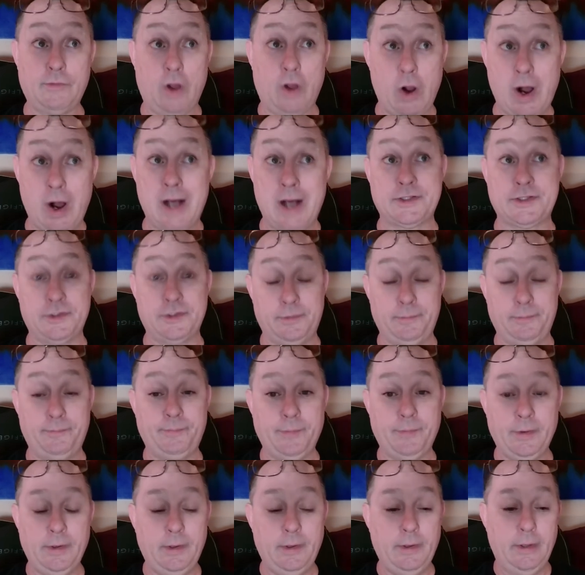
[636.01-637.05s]
awesome.
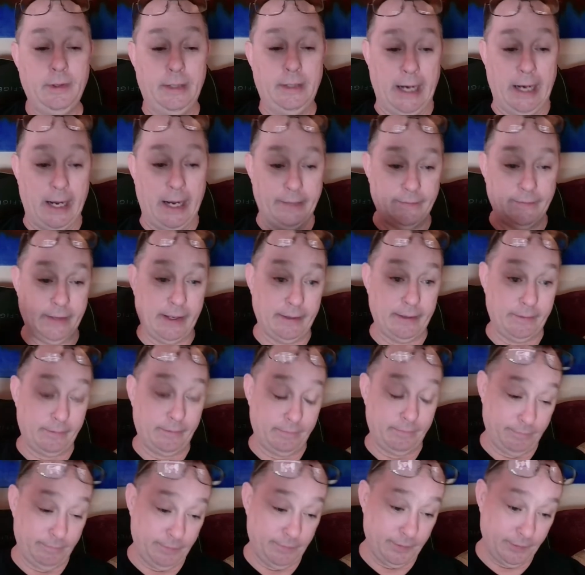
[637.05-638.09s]
And
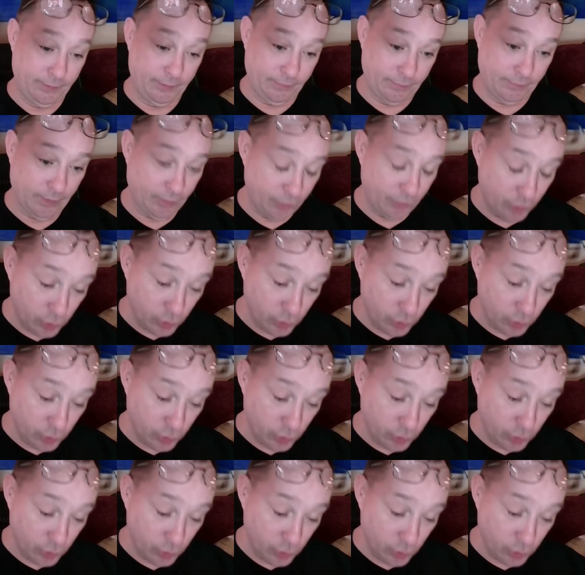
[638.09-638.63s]
then the